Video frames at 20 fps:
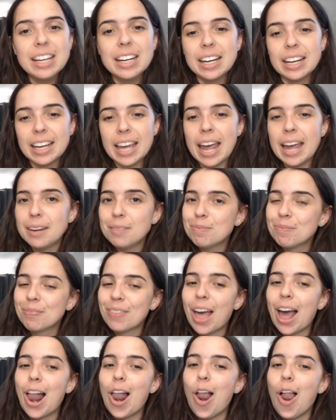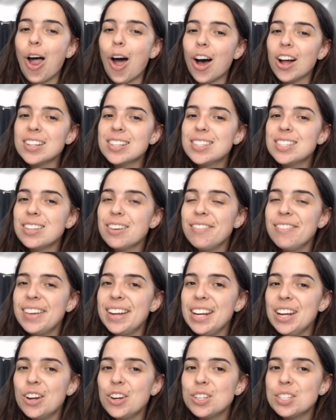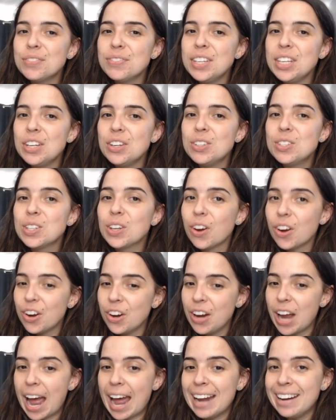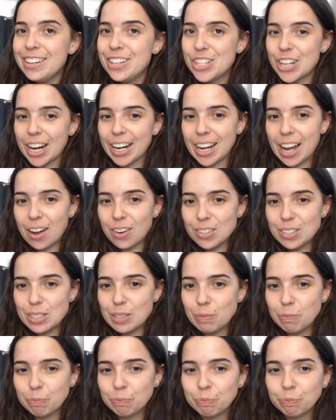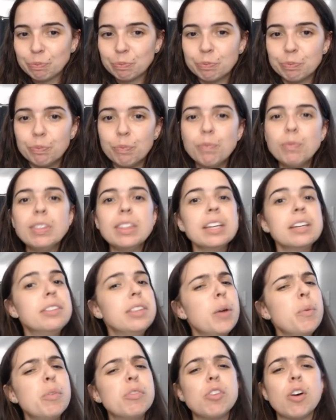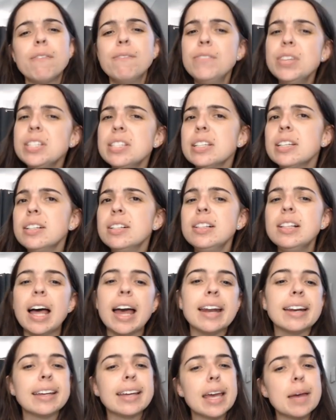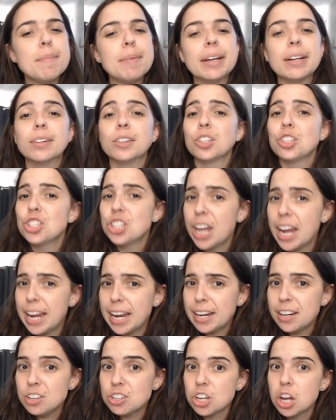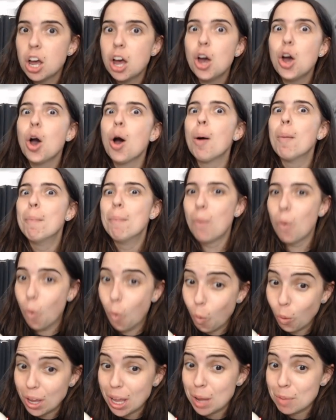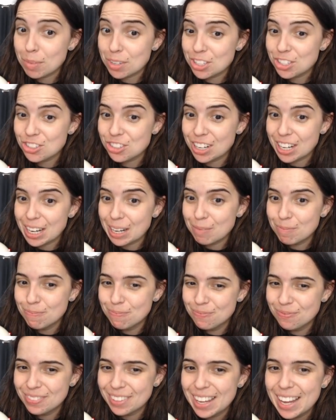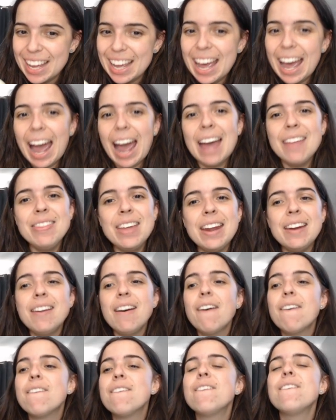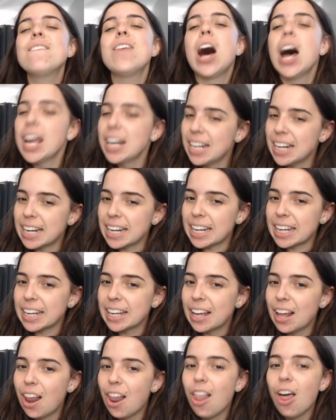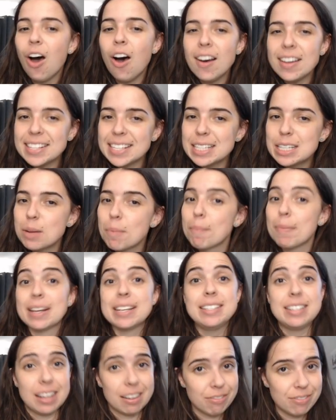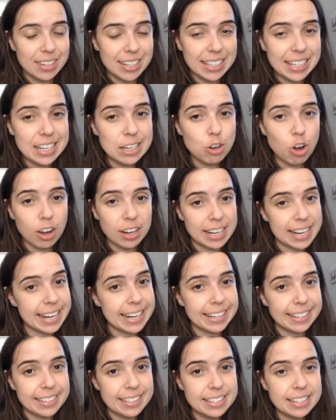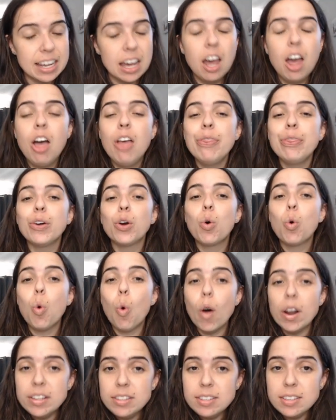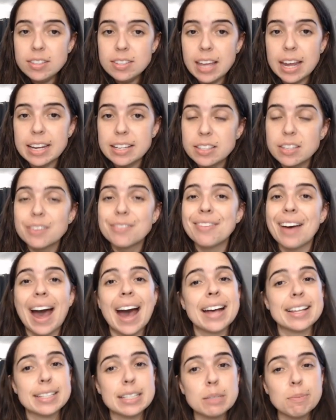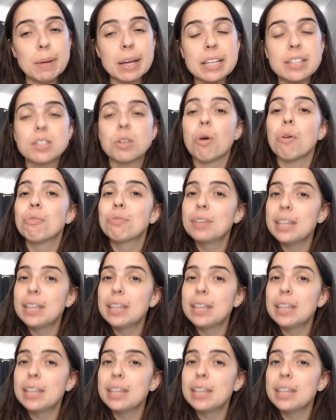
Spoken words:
Again, lots of videos for you to go and check out. Then we've got physical and chemical change, more chemistry. And then finally, last but definitely not least, the quantitative aspects of